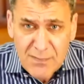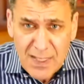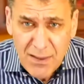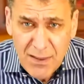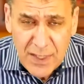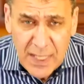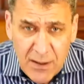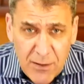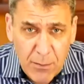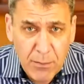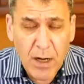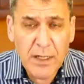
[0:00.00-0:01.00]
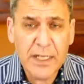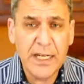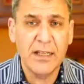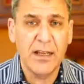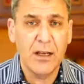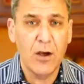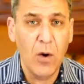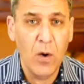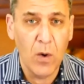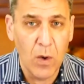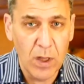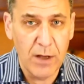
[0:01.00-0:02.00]
the the marketing
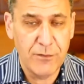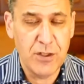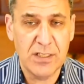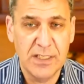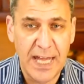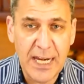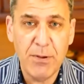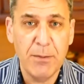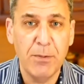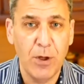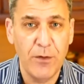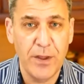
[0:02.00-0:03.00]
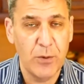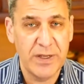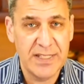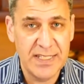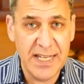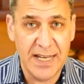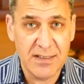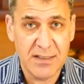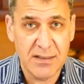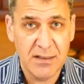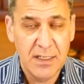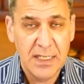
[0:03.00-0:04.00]
goal of just letting people know that you
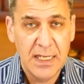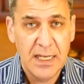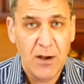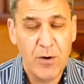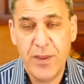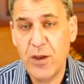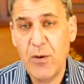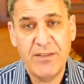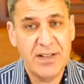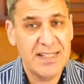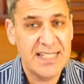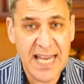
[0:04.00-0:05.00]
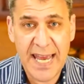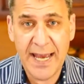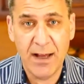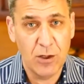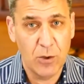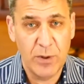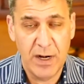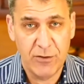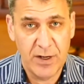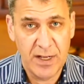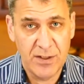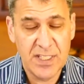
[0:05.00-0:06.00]
exist or that you're having a sale or whatever
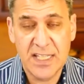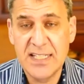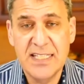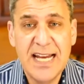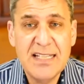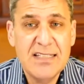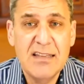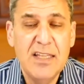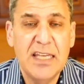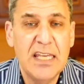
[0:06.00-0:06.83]
else, because that's the thing.